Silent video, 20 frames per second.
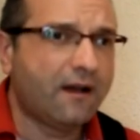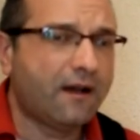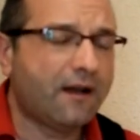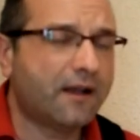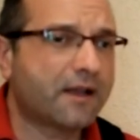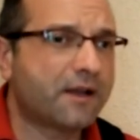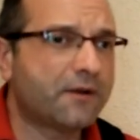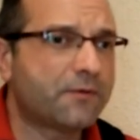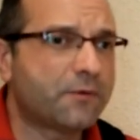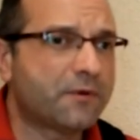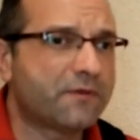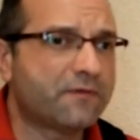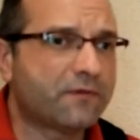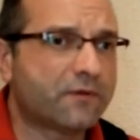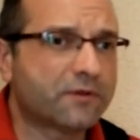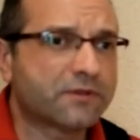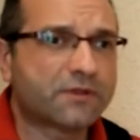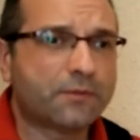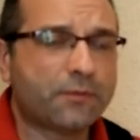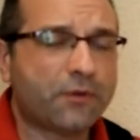I can
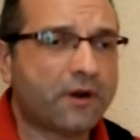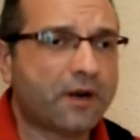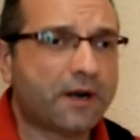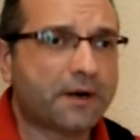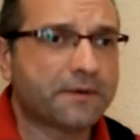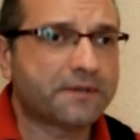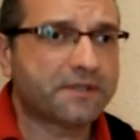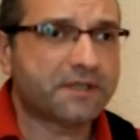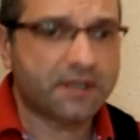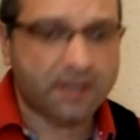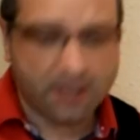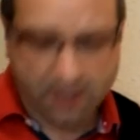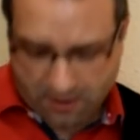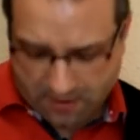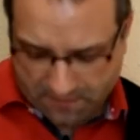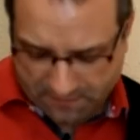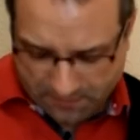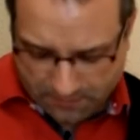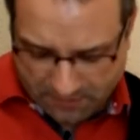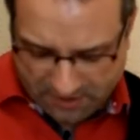reverse the polarity
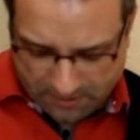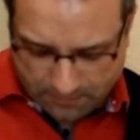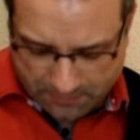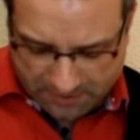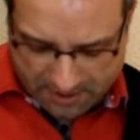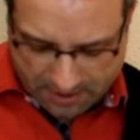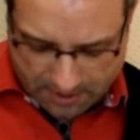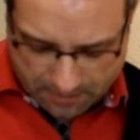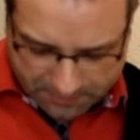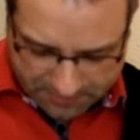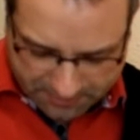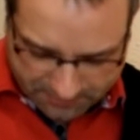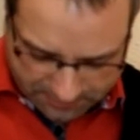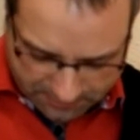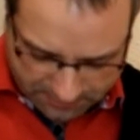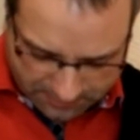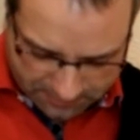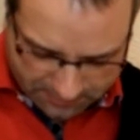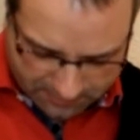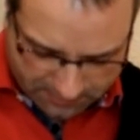of the middle pickup,
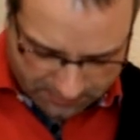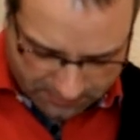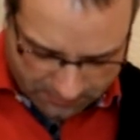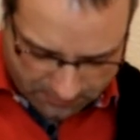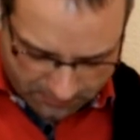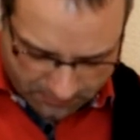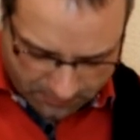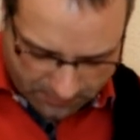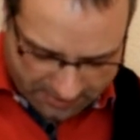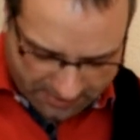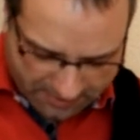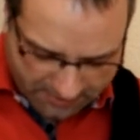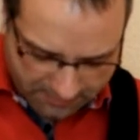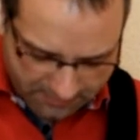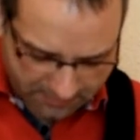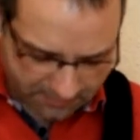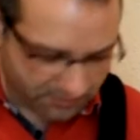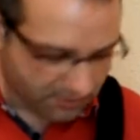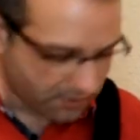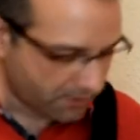right?
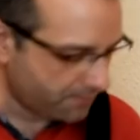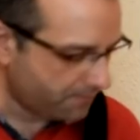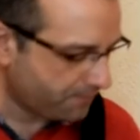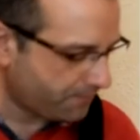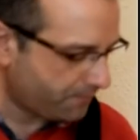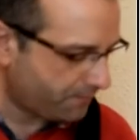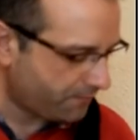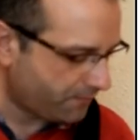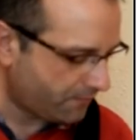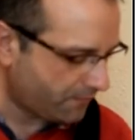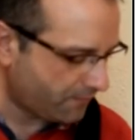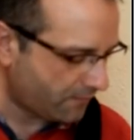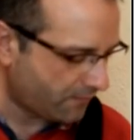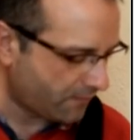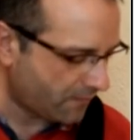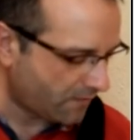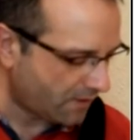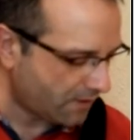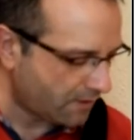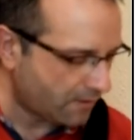So
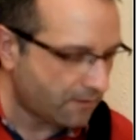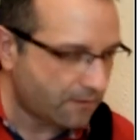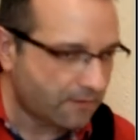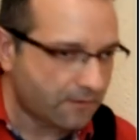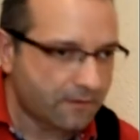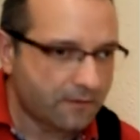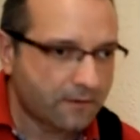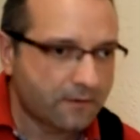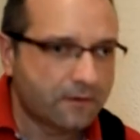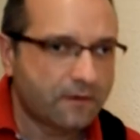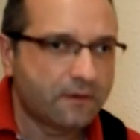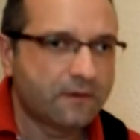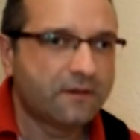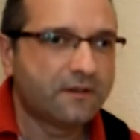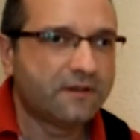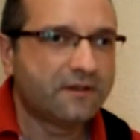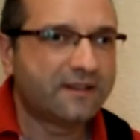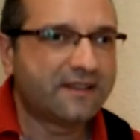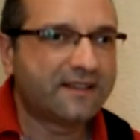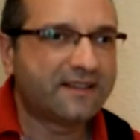
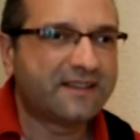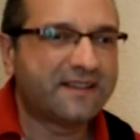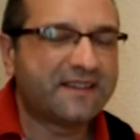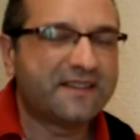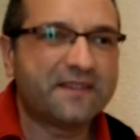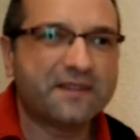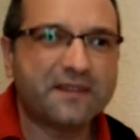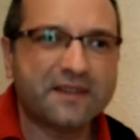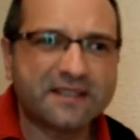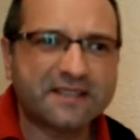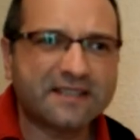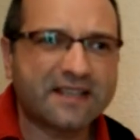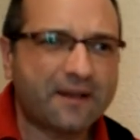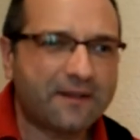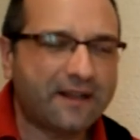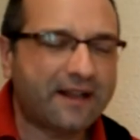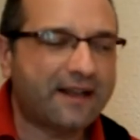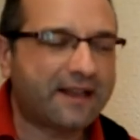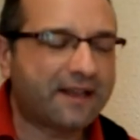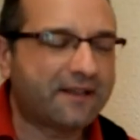this
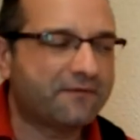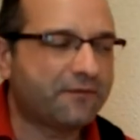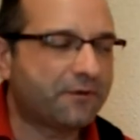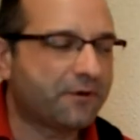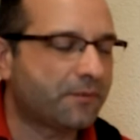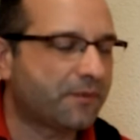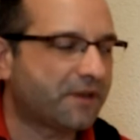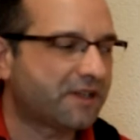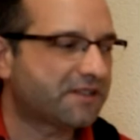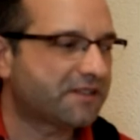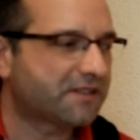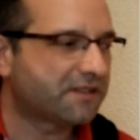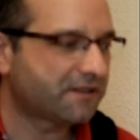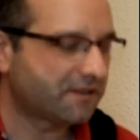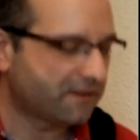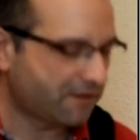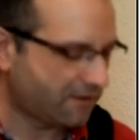sound I like it very much.